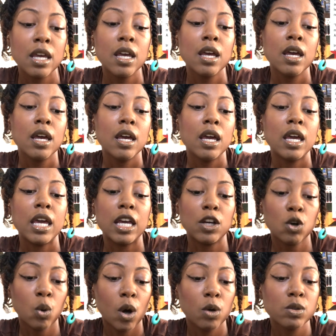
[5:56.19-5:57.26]
It
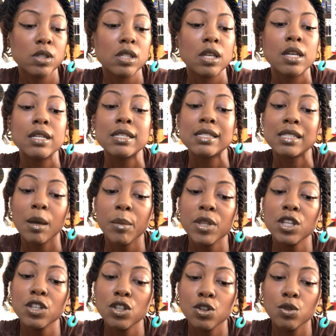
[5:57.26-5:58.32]
quotes, some of the
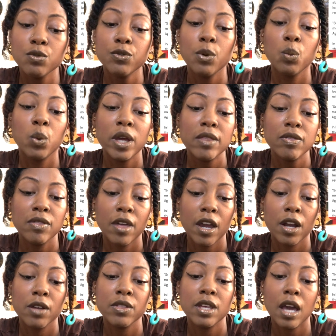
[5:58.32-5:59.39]
youth went there the
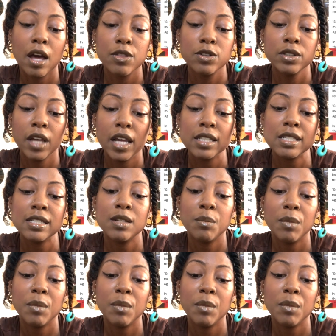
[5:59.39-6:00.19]
other day to demand